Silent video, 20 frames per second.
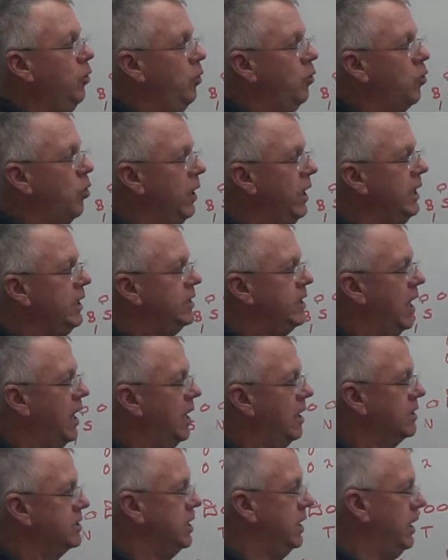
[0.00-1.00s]
Queen
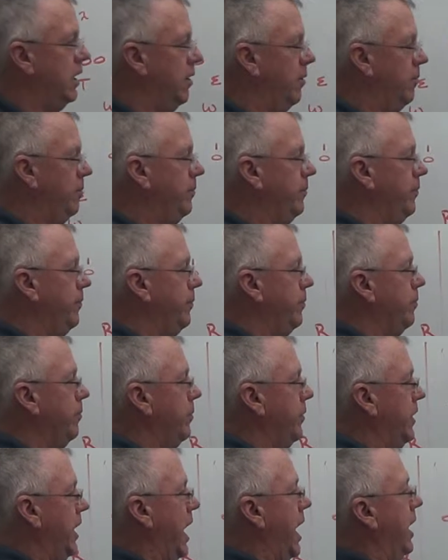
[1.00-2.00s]
tells him
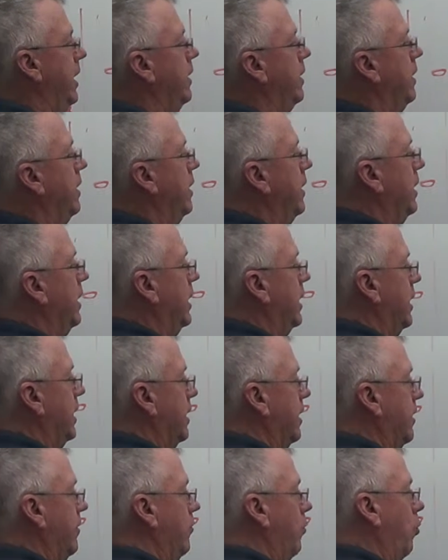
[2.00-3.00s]
that
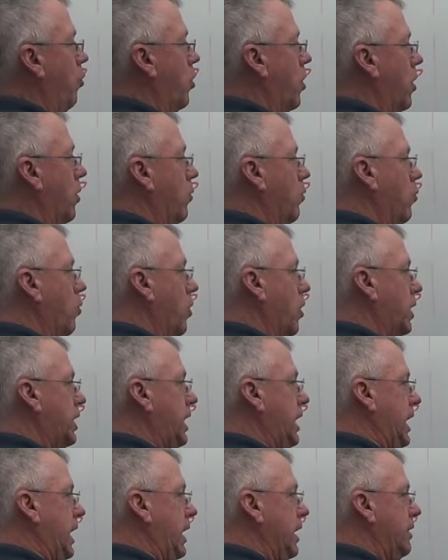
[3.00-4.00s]
we're
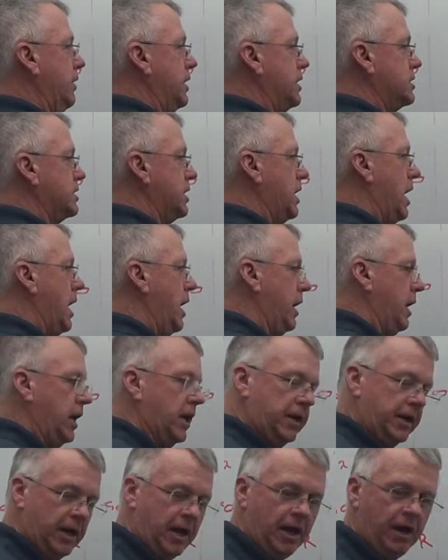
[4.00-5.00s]
keying this tight
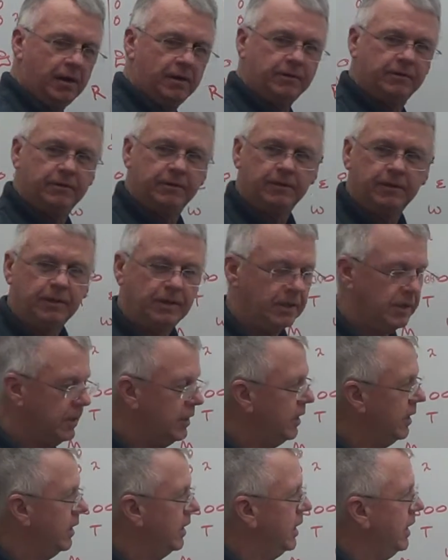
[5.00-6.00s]
end now.
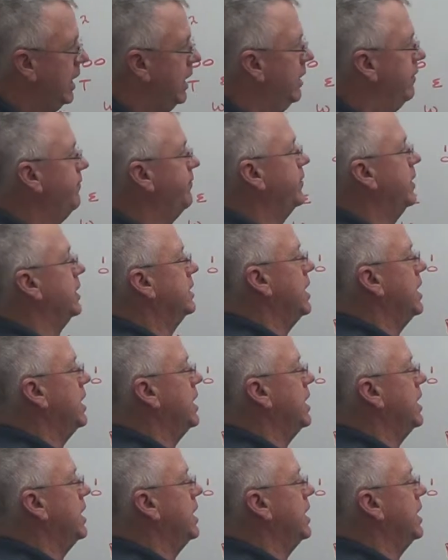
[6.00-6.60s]
If the